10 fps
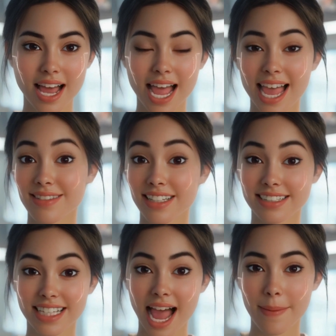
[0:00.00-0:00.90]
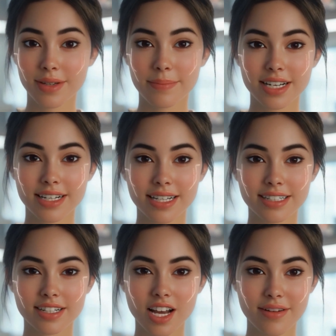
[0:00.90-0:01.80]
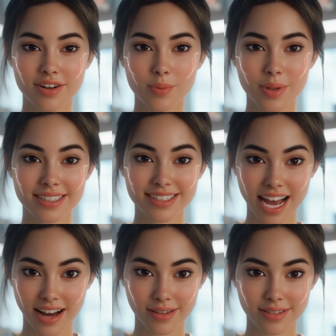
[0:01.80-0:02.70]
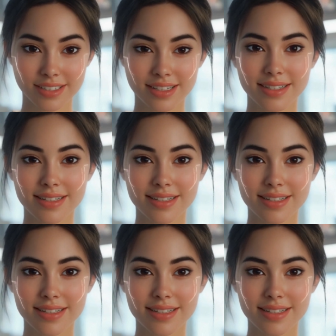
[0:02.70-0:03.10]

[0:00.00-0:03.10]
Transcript: and this abdomen is covered with cells.